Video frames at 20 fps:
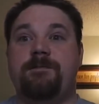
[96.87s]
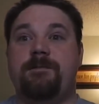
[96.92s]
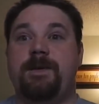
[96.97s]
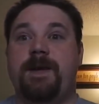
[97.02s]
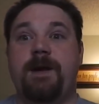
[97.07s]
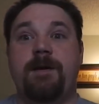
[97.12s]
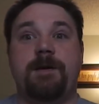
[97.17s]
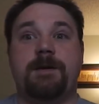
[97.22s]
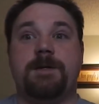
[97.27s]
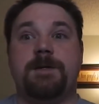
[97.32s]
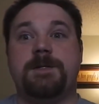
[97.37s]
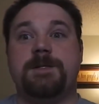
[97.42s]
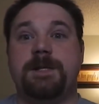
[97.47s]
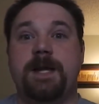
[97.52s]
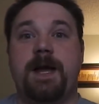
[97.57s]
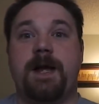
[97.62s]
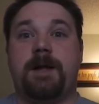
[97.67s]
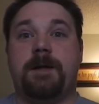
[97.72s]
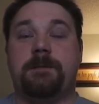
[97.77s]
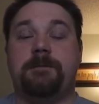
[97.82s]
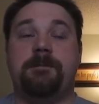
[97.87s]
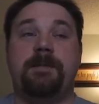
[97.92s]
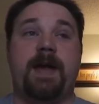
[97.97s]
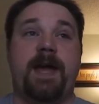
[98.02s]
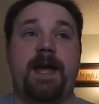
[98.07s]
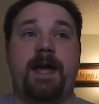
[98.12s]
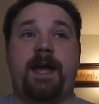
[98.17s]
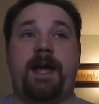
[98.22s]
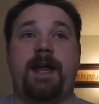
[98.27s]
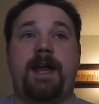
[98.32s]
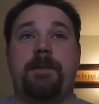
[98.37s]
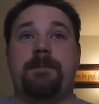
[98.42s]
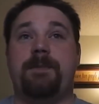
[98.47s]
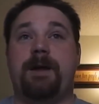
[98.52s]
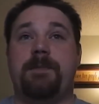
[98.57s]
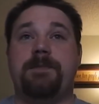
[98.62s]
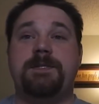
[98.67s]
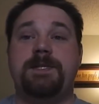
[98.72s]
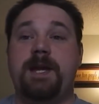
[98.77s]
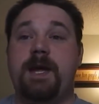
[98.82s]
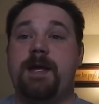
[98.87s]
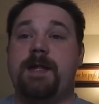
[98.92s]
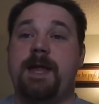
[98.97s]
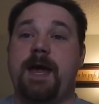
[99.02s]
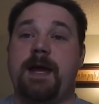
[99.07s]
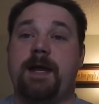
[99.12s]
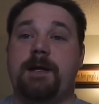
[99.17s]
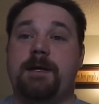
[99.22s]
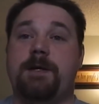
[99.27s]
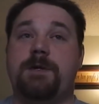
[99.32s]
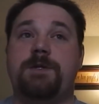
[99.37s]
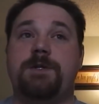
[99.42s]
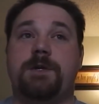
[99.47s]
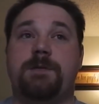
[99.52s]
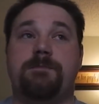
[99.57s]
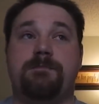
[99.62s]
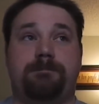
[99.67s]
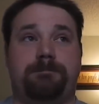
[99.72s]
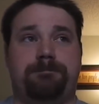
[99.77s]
characters sell, and I'm seeing that on YouTube.